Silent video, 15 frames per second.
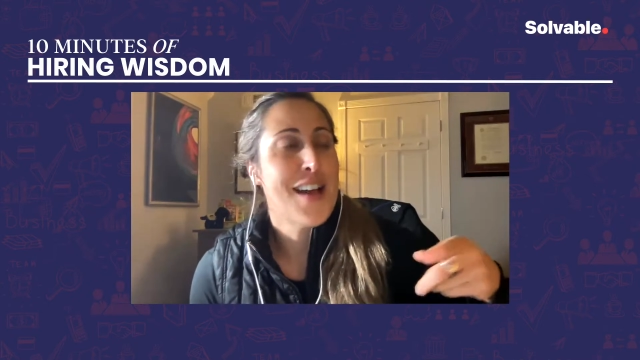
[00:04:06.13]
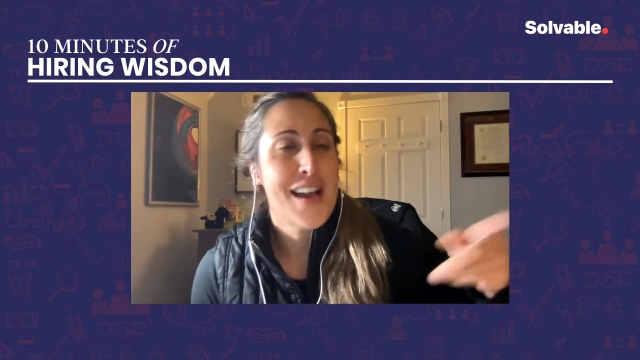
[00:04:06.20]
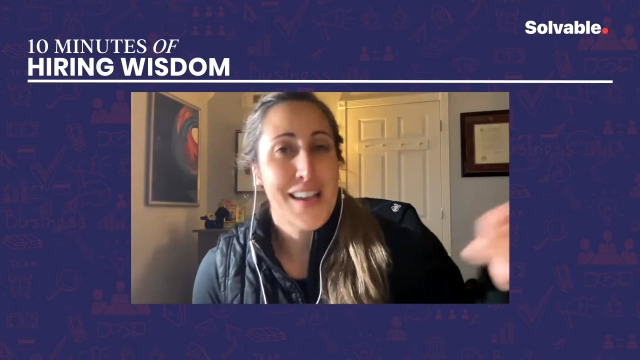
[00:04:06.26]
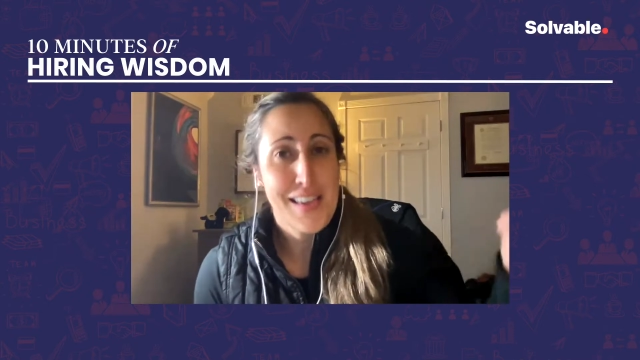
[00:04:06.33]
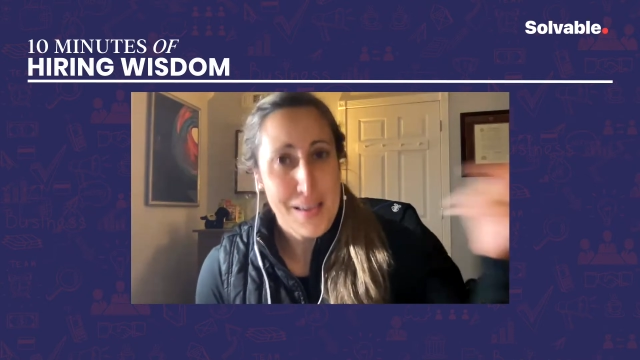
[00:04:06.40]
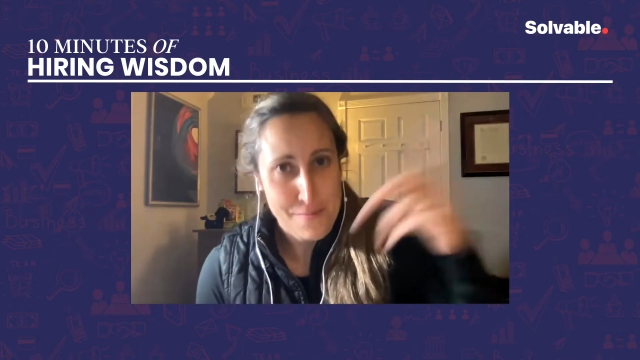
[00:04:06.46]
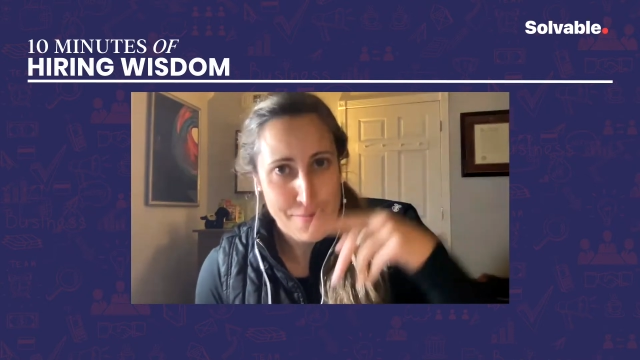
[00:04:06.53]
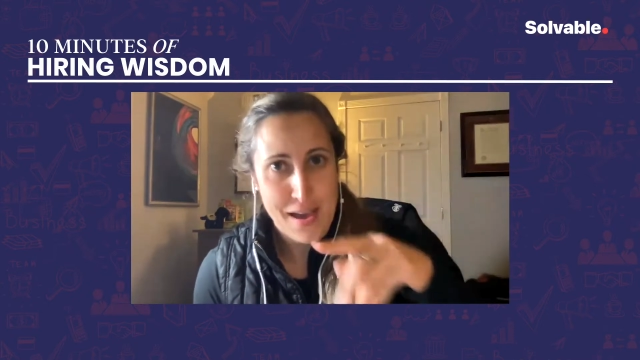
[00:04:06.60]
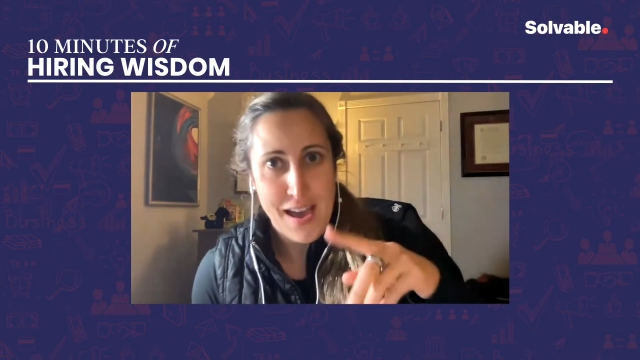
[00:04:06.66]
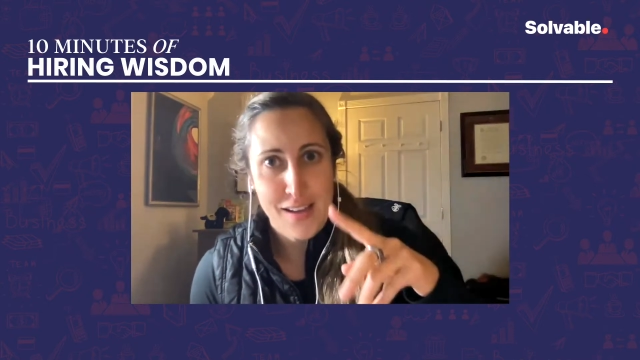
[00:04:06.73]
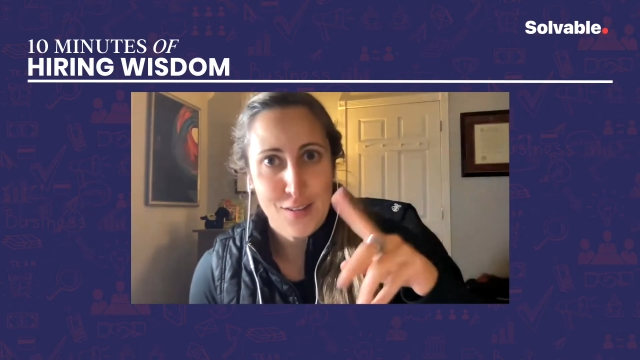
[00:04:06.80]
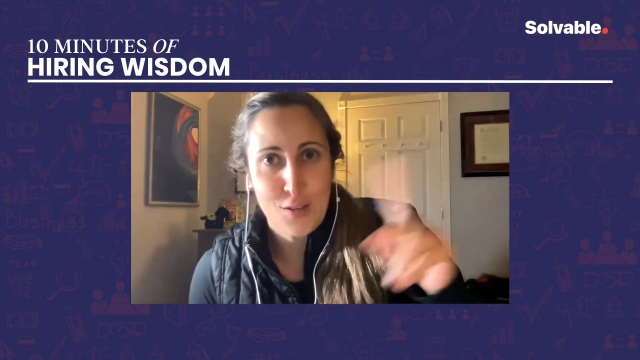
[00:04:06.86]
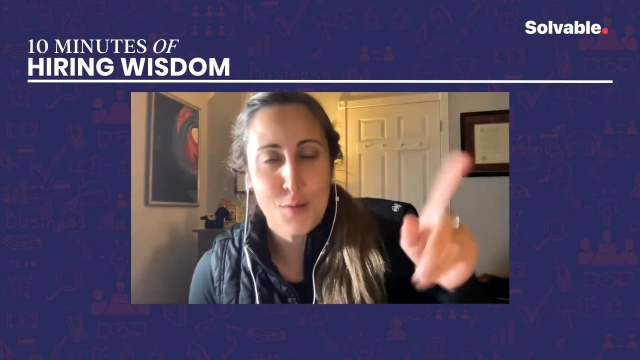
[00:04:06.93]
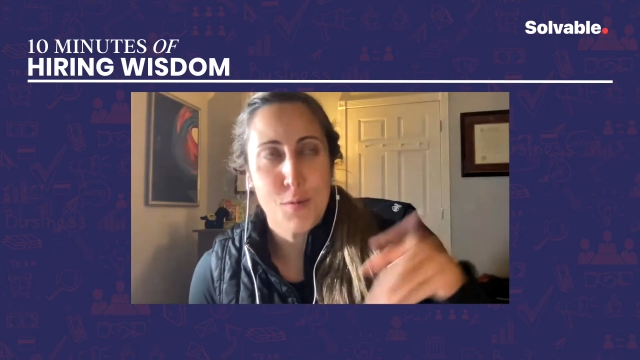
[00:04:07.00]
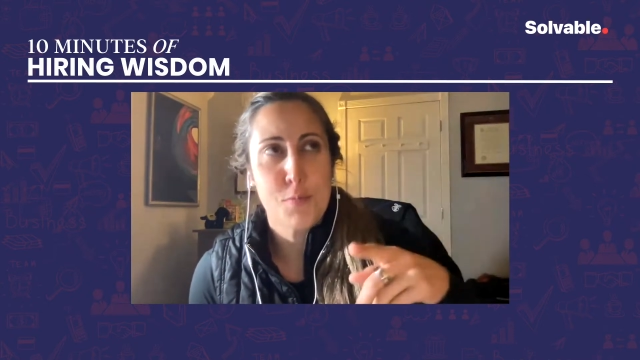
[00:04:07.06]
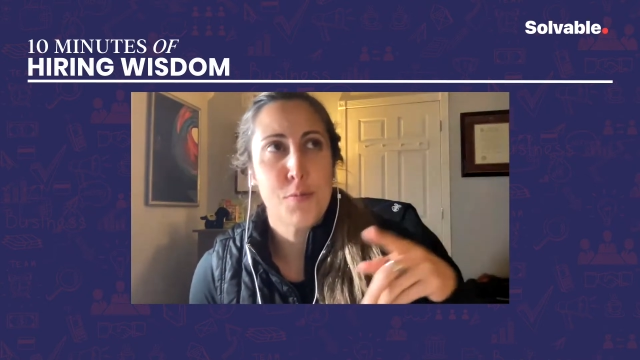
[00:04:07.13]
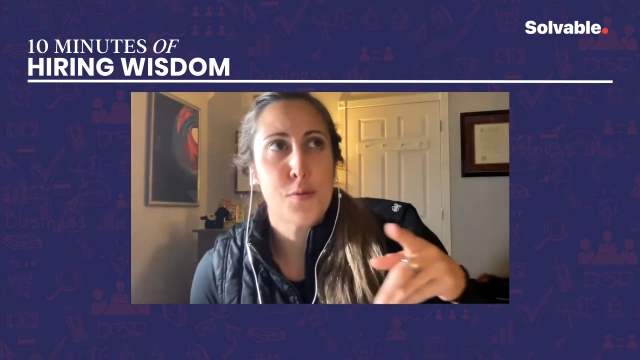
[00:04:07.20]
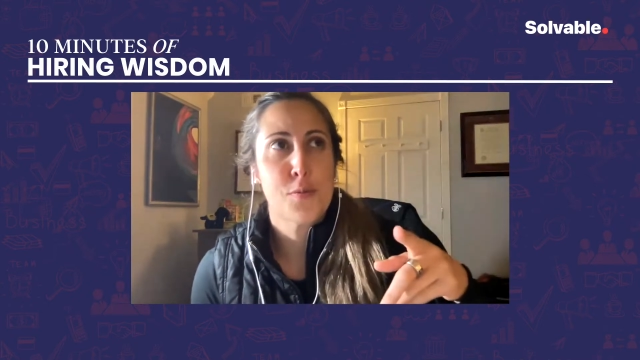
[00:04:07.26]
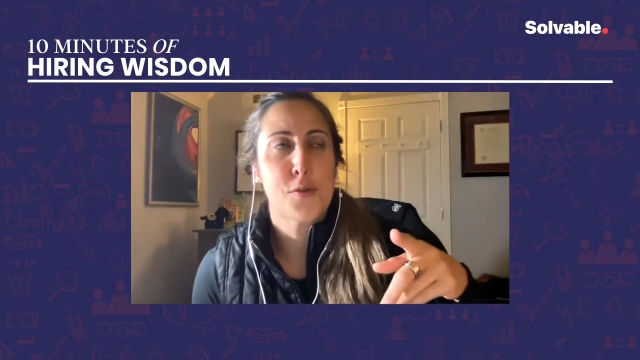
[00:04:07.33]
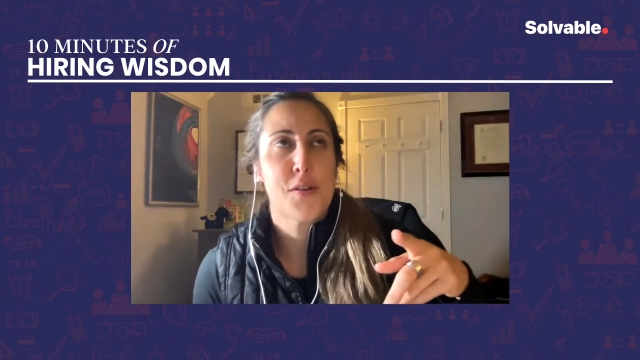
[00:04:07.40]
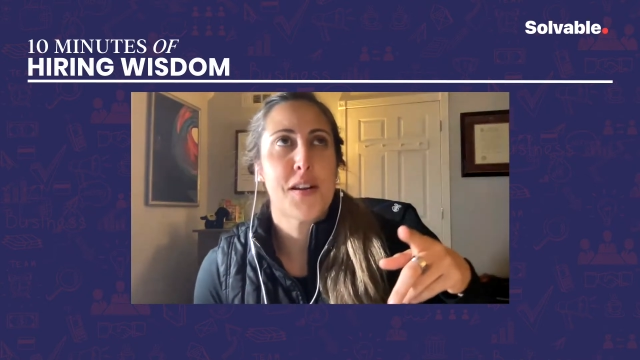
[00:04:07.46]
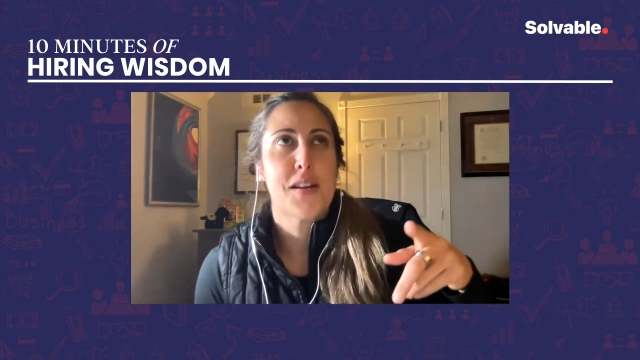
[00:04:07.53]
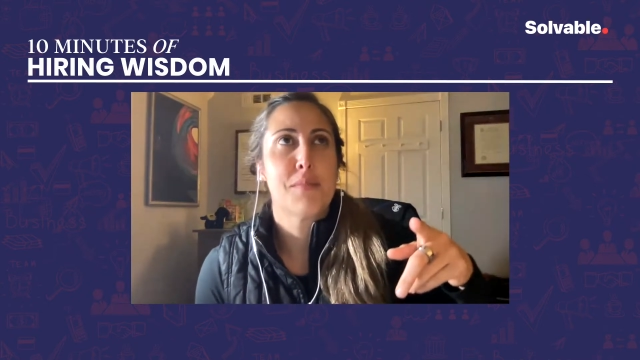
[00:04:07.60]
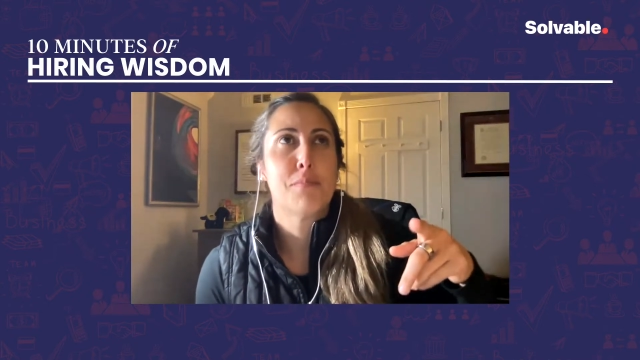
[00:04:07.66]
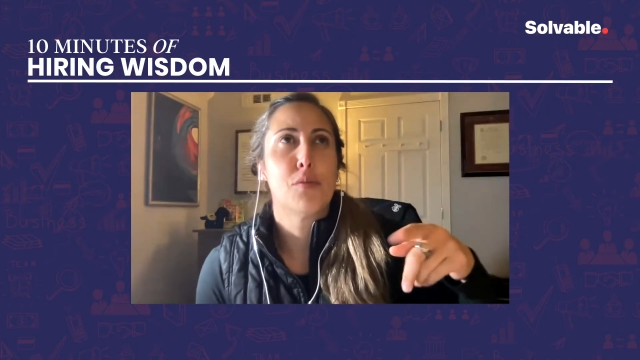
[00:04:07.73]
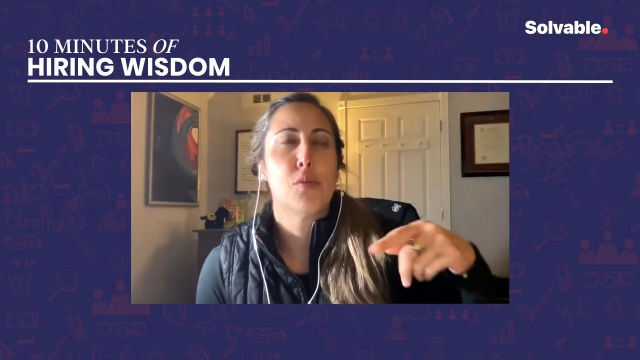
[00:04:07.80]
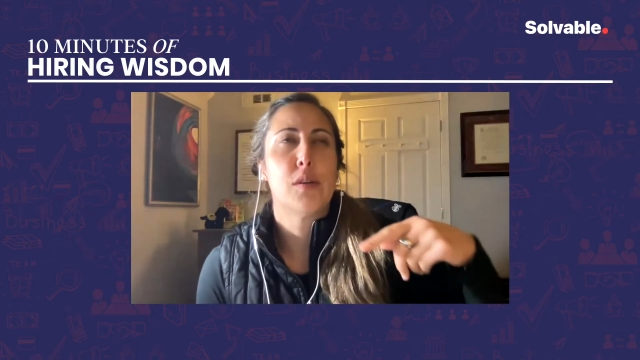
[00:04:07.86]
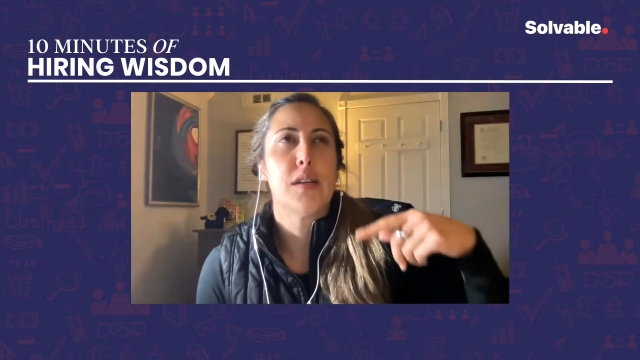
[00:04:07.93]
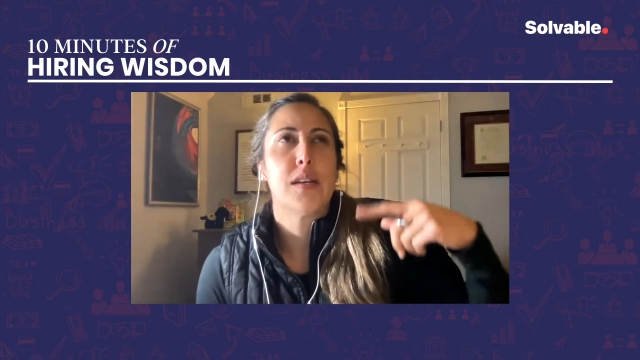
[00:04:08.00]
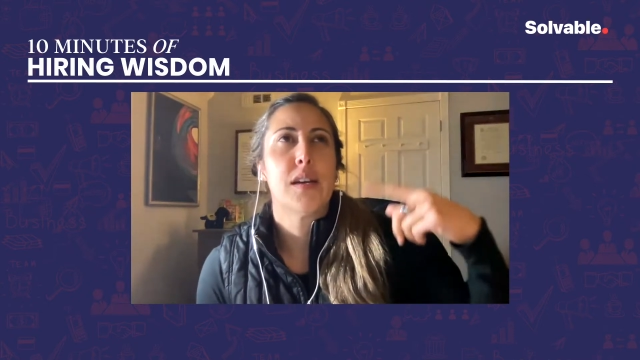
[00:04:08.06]
I came back, so I'm a boomerang
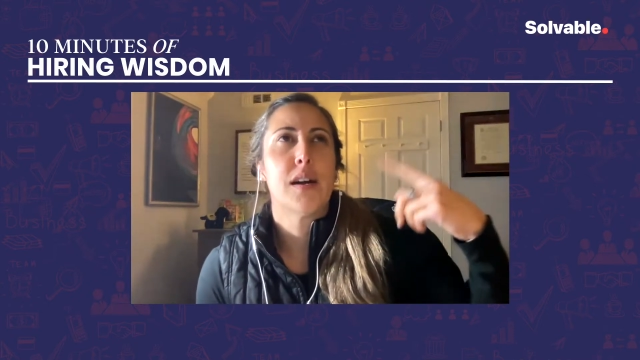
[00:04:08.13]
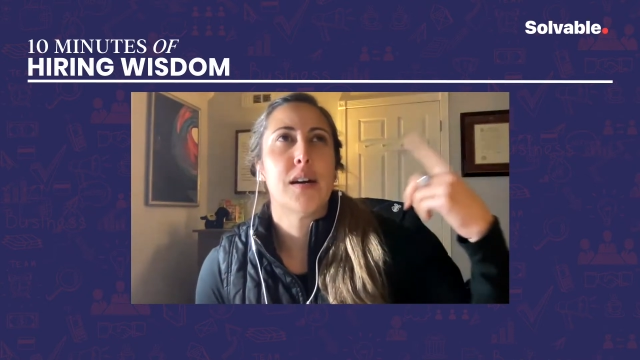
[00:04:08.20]
employee.